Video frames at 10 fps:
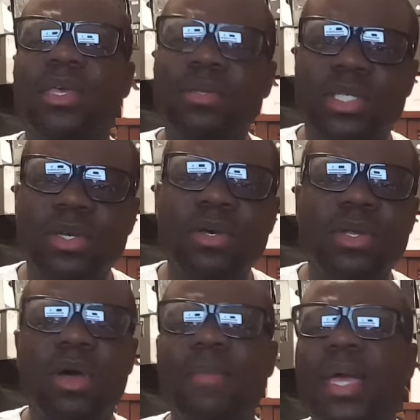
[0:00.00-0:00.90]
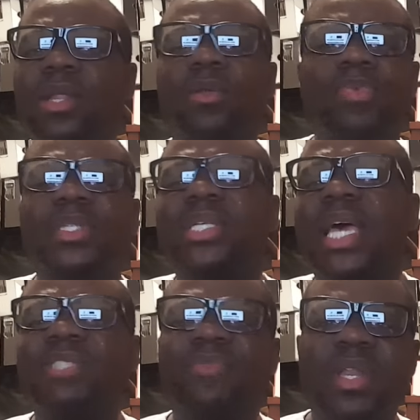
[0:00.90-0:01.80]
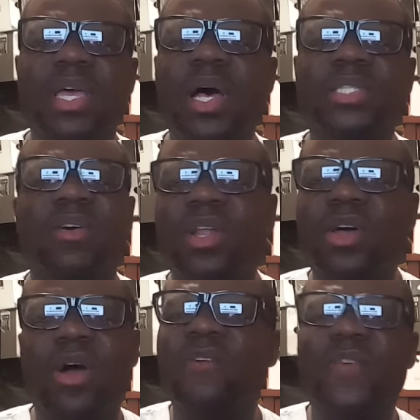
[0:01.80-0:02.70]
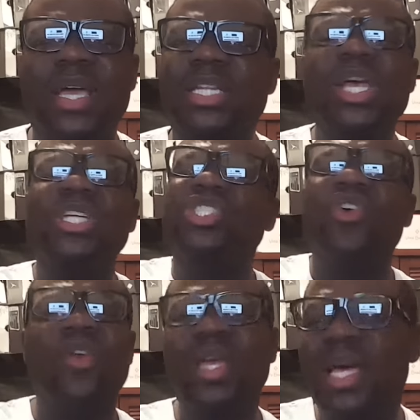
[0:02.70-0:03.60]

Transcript: YouTube. You know, make little pussy ass videos or our fucking Jordan